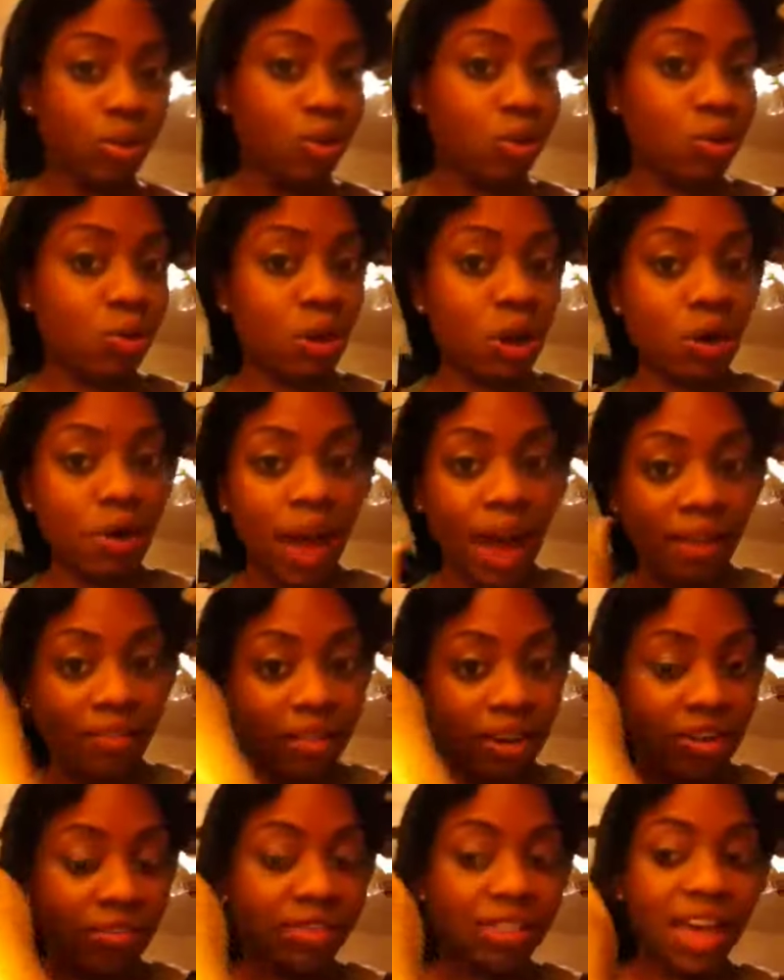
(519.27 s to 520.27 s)
you don't have
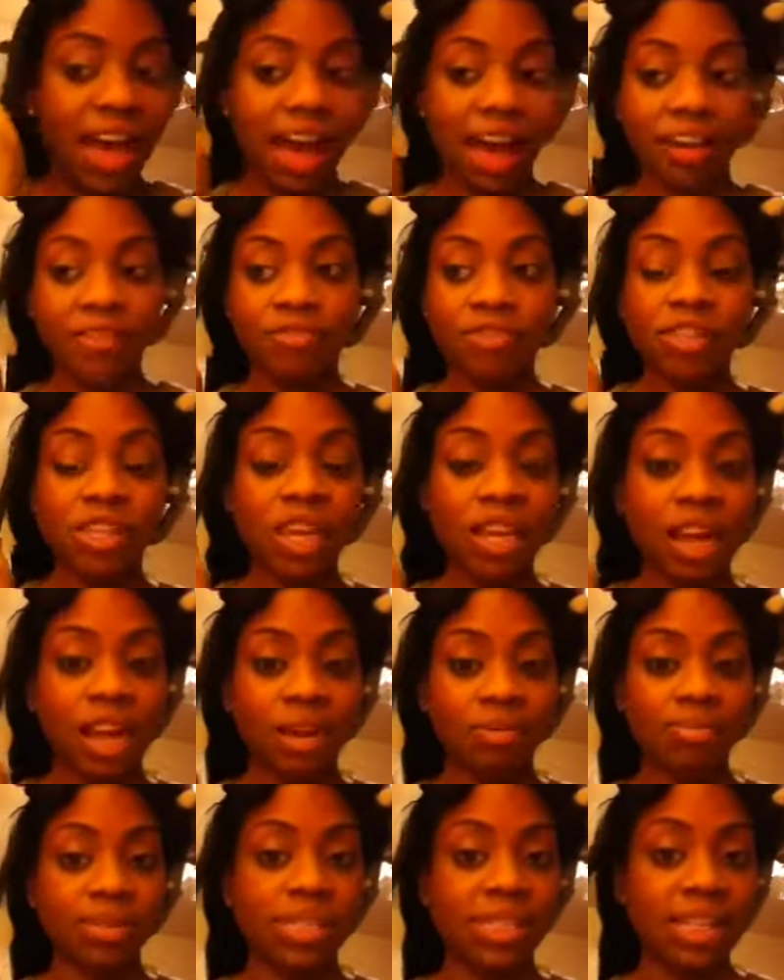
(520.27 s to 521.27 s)
enough time to
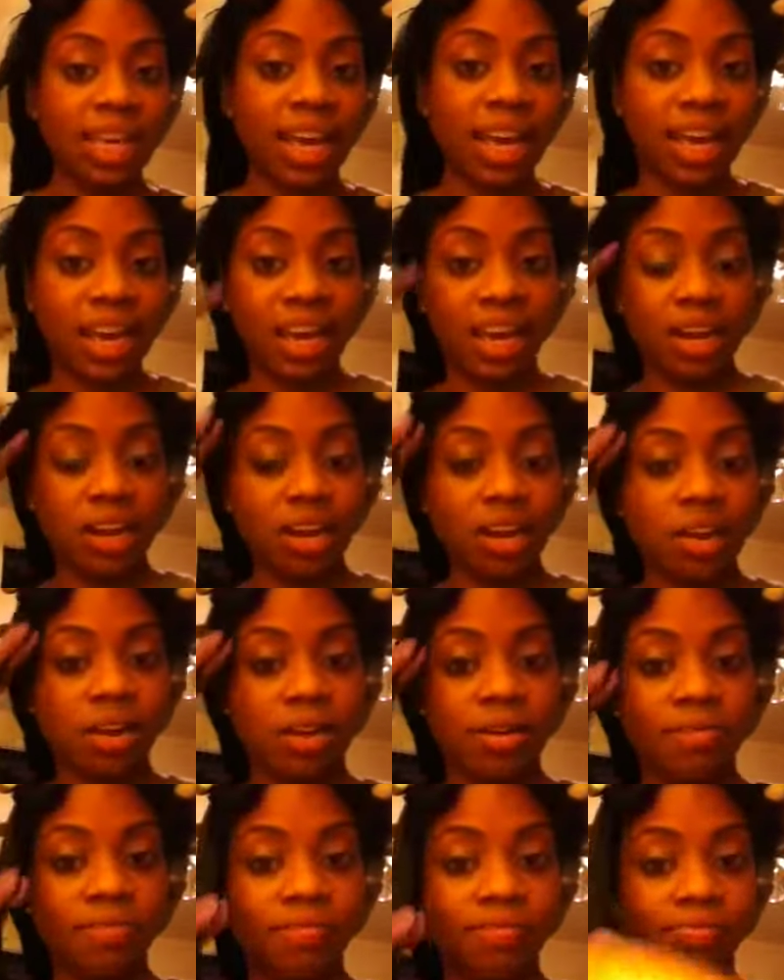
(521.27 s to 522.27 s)
let them sit
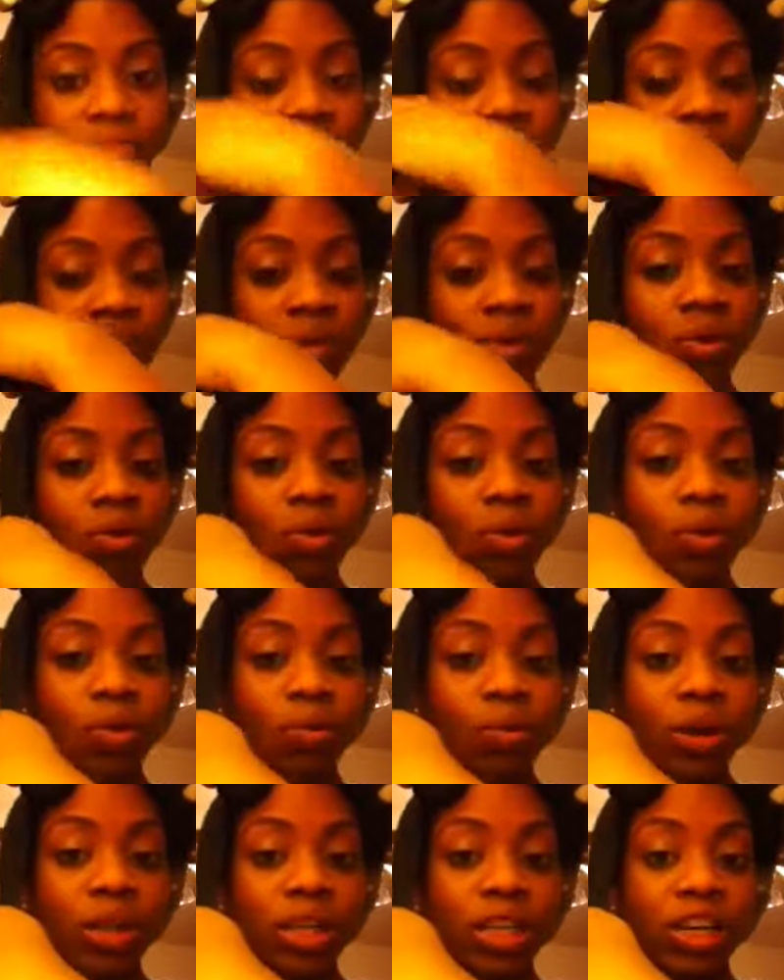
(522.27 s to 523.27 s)
and
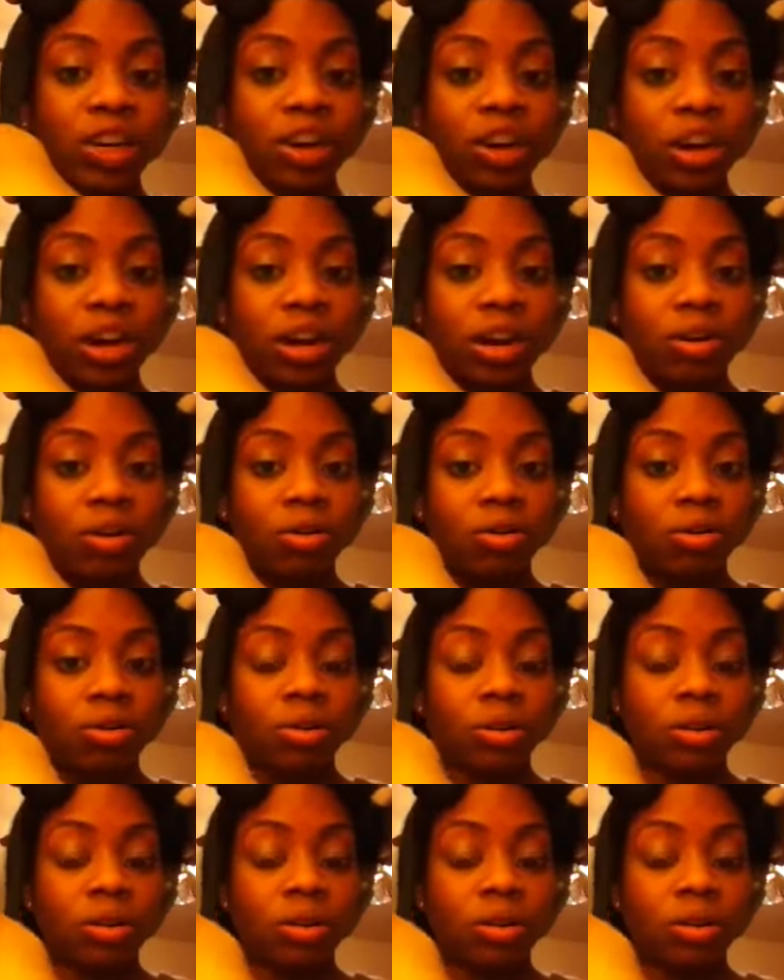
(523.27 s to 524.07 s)
really curl,